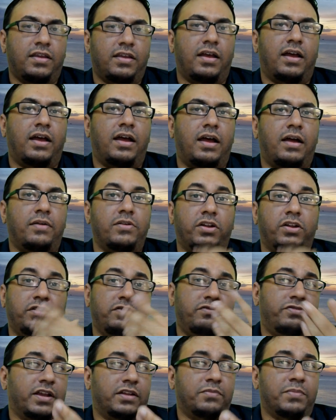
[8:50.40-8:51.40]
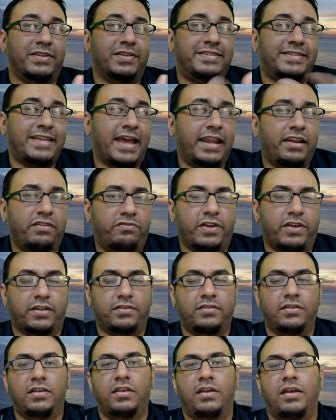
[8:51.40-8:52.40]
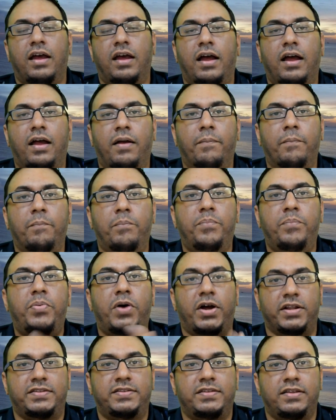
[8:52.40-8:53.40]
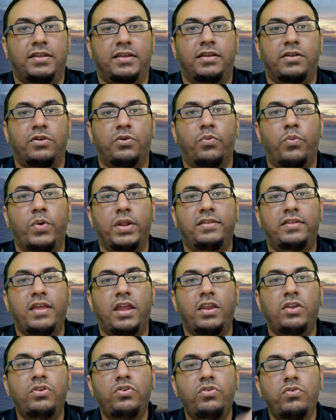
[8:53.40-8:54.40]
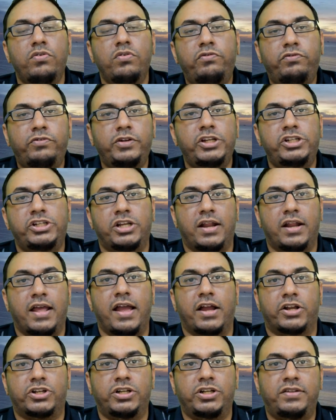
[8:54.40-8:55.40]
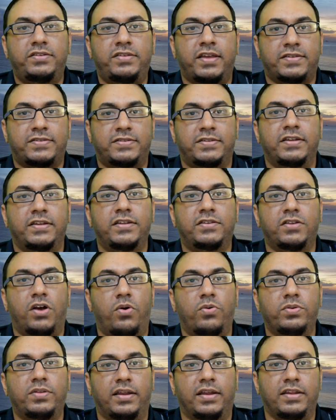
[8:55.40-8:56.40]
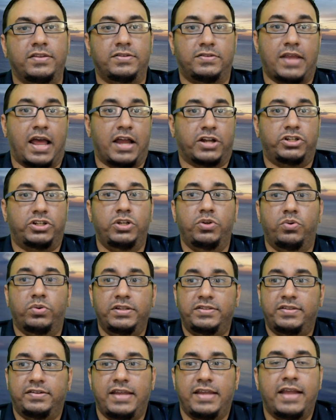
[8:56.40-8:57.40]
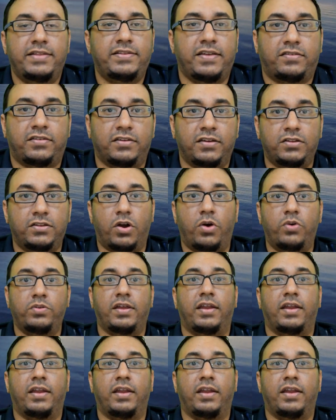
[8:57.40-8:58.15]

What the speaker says: Not effect, but side effect. But with their new version, I actually tested it out. And it's actually only today I tested it out.